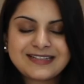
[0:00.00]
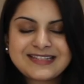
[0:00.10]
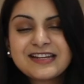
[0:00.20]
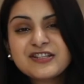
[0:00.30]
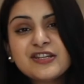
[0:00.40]

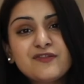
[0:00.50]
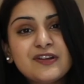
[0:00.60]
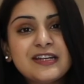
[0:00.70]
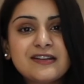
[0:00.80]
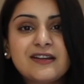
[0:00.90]
It's actually
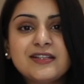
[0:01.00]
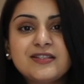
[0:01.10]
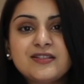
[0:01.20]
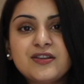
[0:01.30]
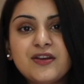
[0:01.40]
really
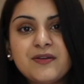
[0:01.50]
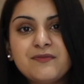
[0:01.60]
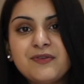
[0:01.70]
nice to